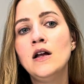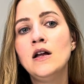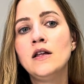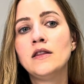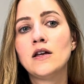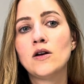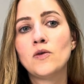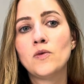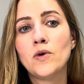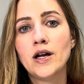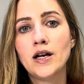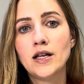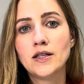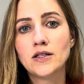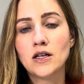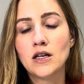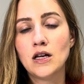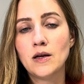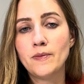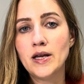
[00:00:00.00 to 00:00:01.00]
They're worried it's
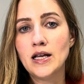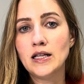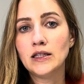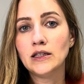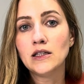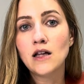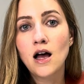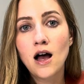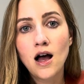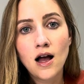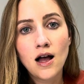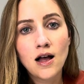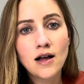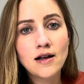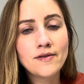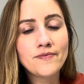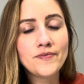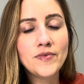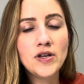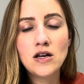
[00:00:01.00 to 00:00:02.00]
going to be long.